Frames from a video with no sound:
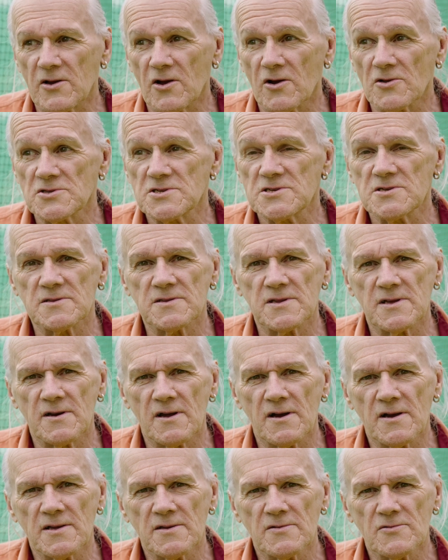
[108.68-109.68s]
concert that
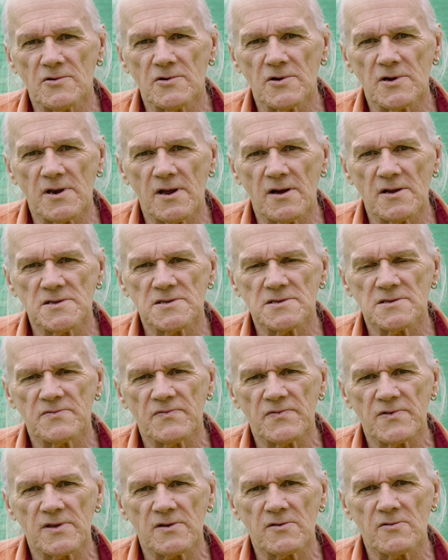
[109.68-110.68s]
I organised
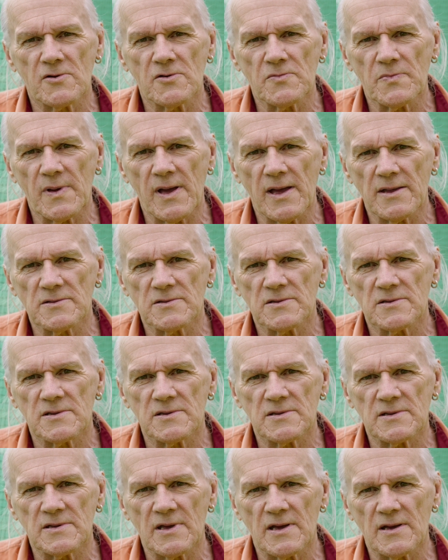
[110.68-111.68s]
for the group and
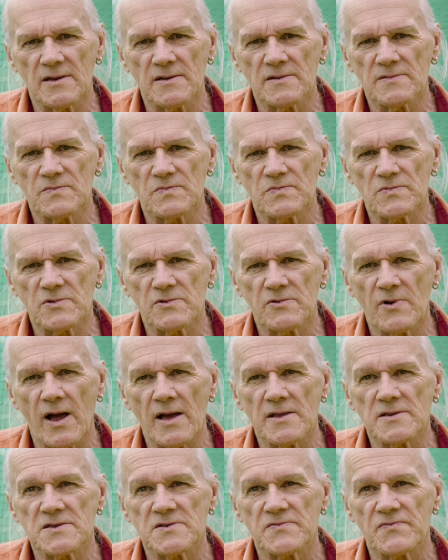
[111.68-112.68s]
uh,
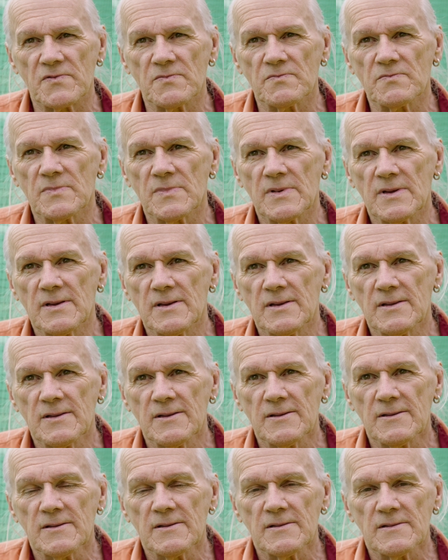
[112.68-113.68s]
grants from
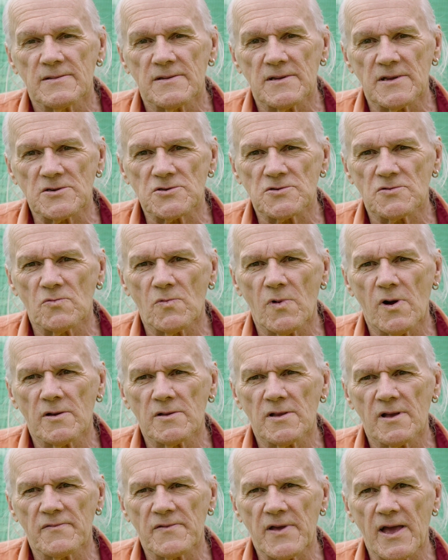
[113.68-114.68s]
National
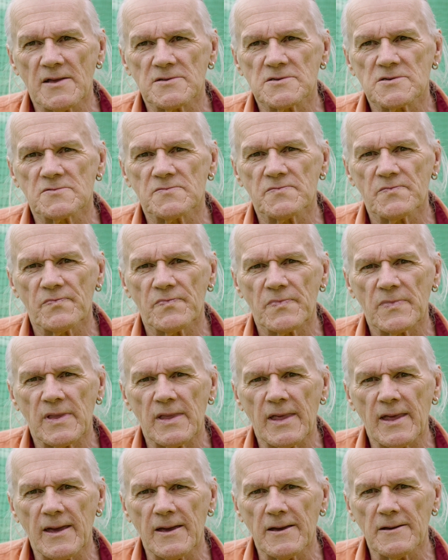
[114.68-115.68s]
Wildlife Council
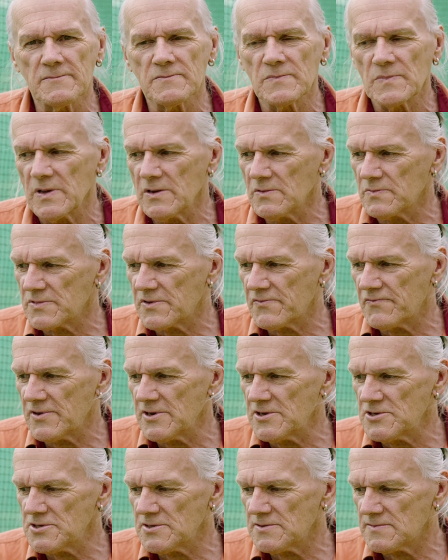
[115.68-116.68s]
um, helped to
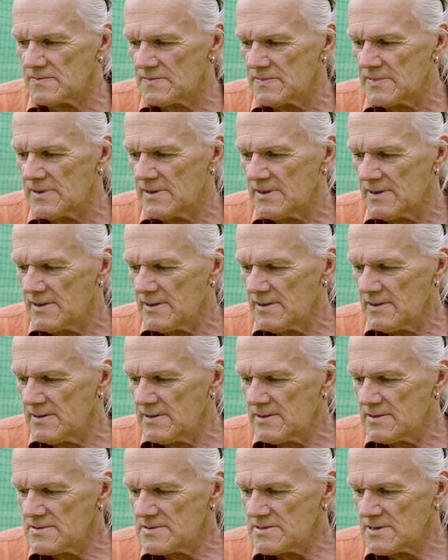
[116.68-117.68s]
finish it.
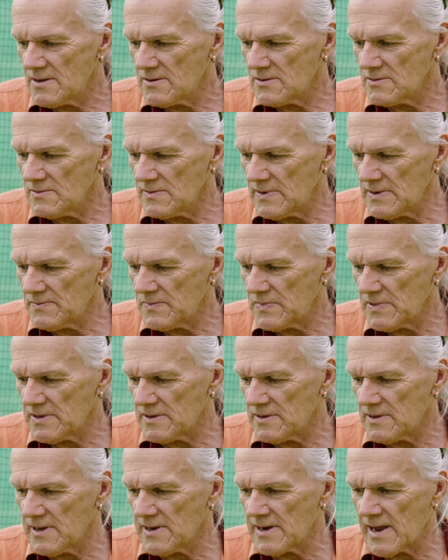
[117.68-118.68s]
So um,
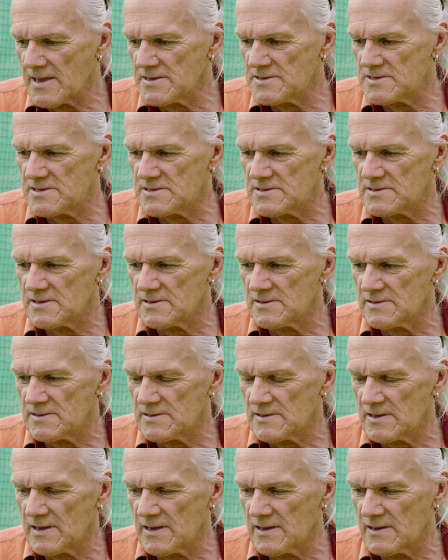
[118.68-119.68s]
it, it, adds,
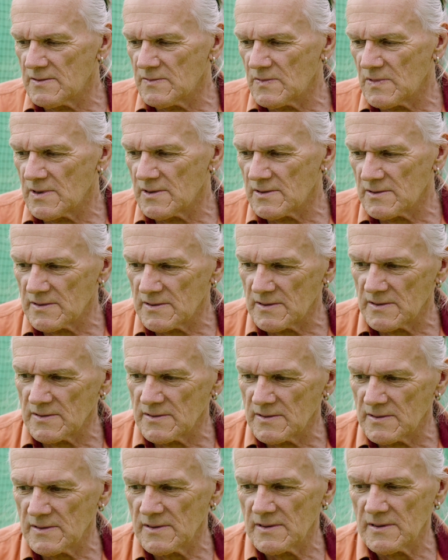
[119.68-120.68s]
uh,
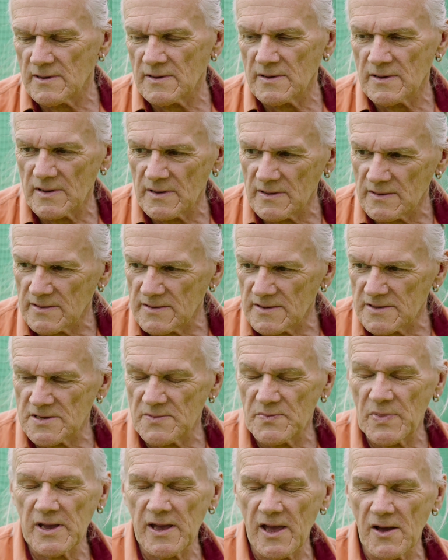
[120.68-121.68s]
it's
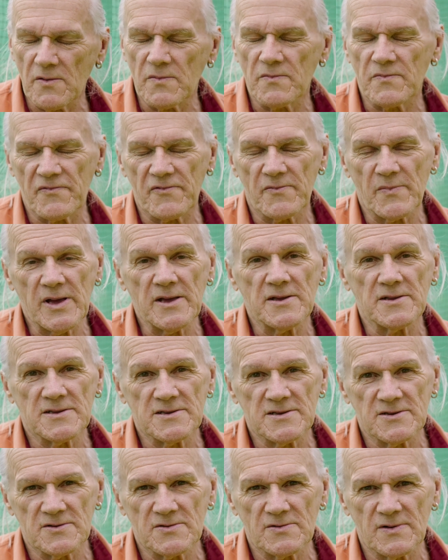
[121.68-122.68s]
a big help for me
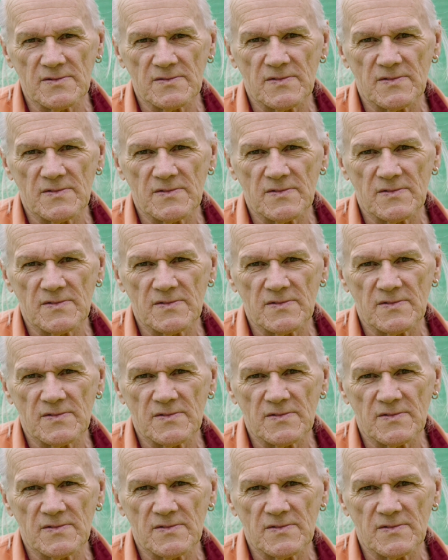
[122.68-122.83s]
to